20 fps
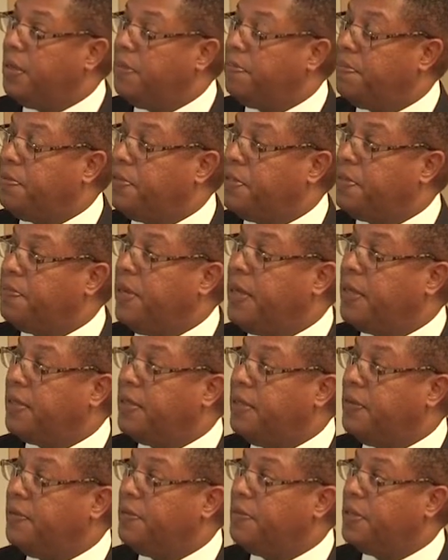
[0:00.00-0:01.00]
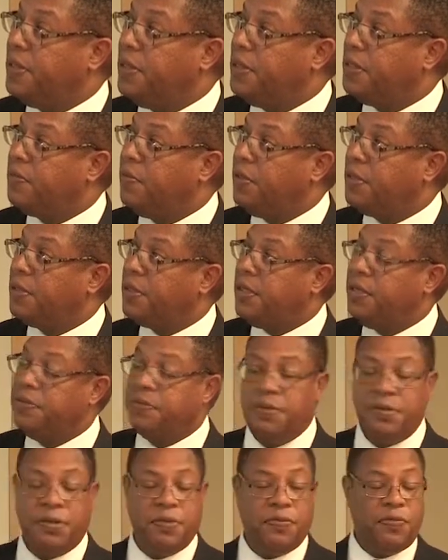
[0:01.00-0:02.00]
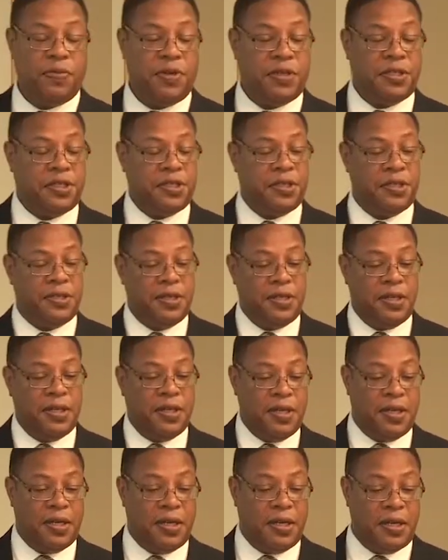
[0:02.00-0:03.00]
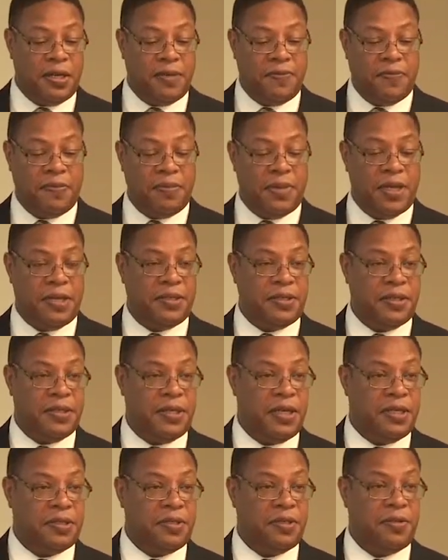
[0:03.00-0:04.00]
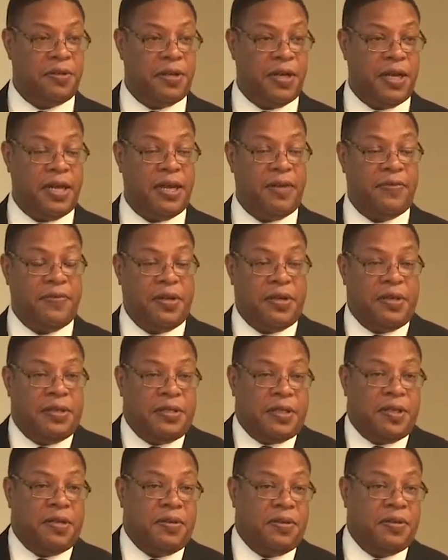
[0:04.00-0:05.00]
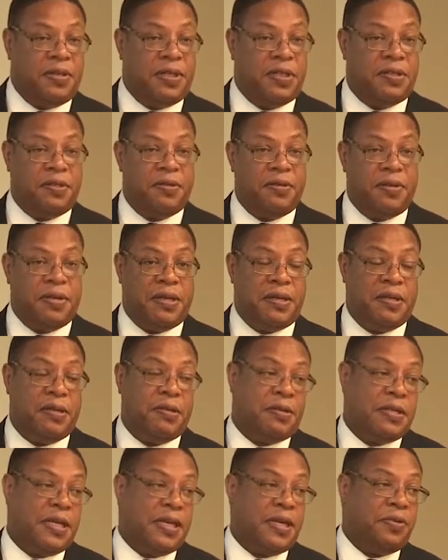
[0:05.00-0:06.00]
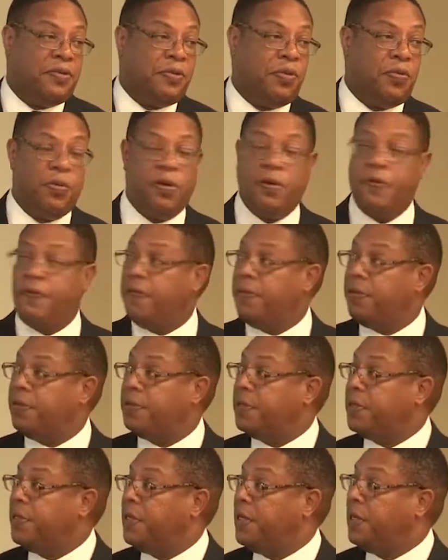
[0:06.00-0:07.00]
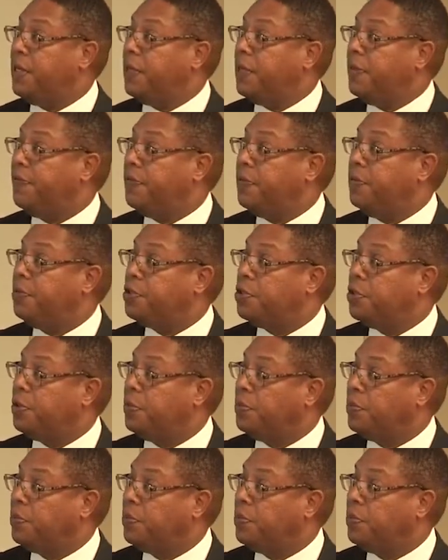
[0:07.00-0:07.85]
perspectives is what gives you the rich information that you're going to have and the skills that you can take into the workforce in the future.